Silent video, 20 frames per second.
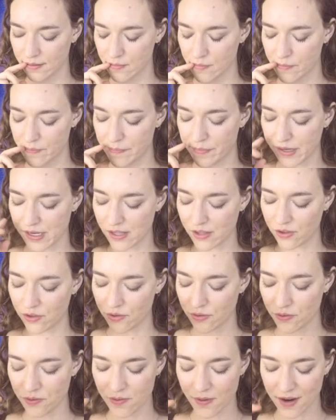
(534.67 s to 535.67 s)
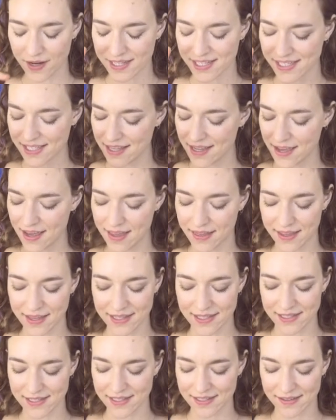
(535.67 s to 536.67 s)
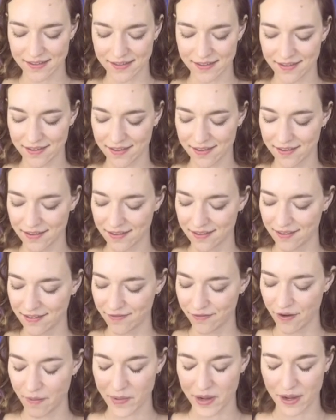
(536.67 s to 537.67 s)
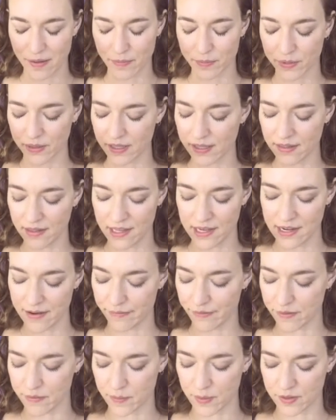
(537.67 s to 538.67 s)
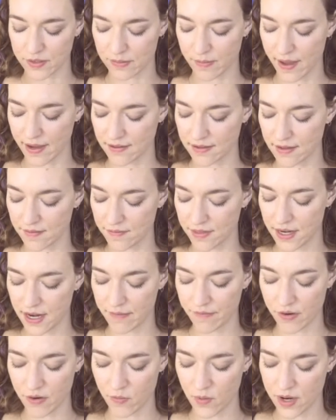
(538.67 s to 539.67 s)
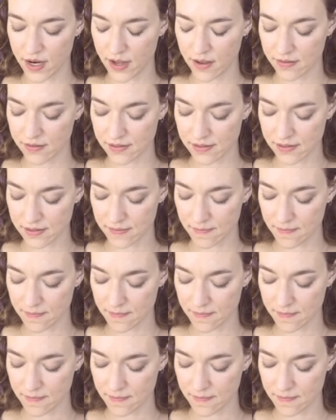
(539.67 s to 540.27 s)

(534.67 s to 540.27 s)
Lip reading: But you are seeing this from a completely different perspective than everyone else.